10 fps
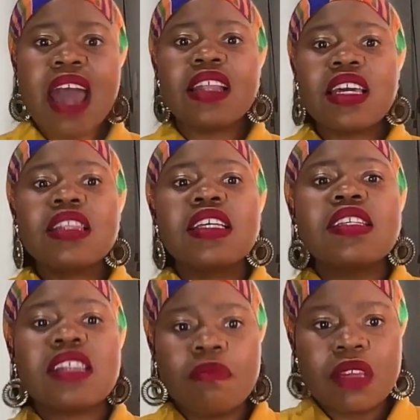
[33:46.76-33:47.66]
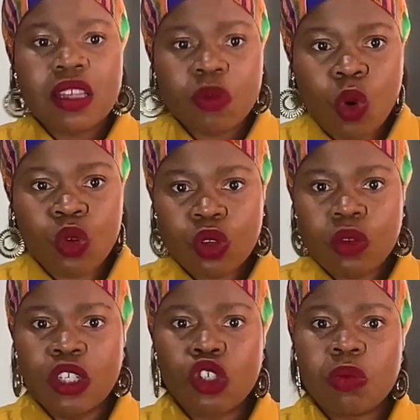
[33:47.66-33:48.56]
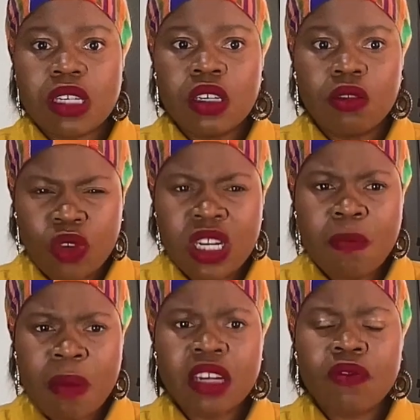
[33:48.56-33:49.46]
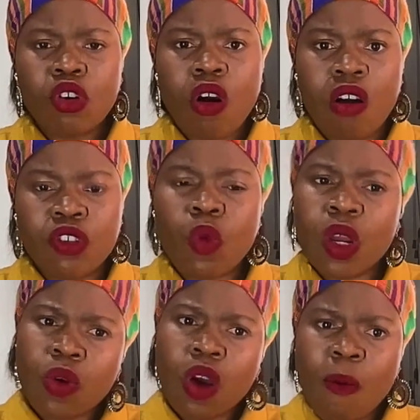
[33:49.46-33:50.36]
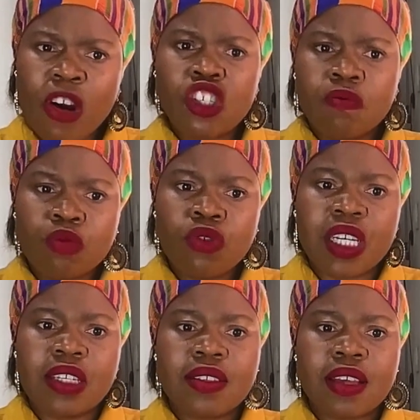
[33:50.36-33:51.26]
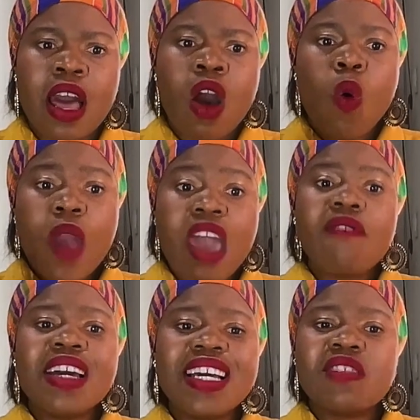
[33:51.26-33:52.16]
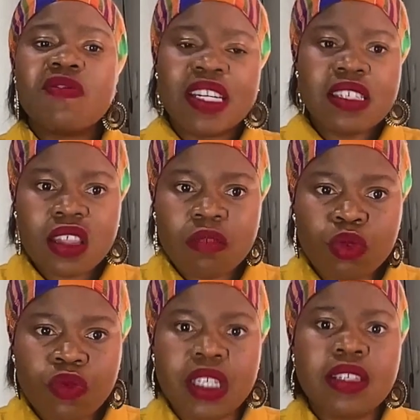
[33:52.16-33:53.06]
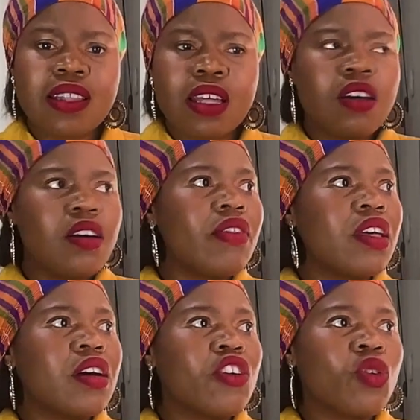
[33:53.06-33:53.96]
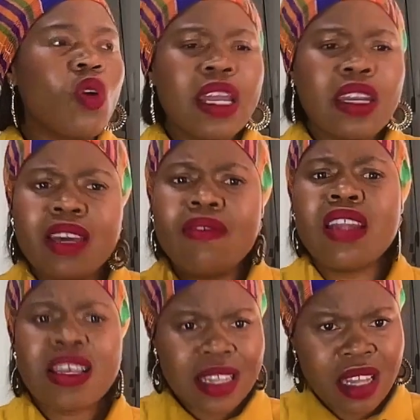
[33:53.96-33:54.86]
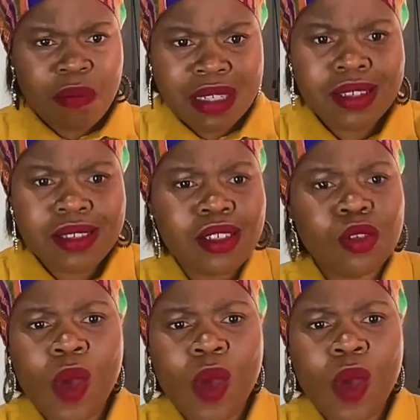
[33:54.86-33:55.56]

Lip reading: And I think this is something that we also need to be mindful of. So when we are watching movies, whoever is funding the movies, and even our celebrities as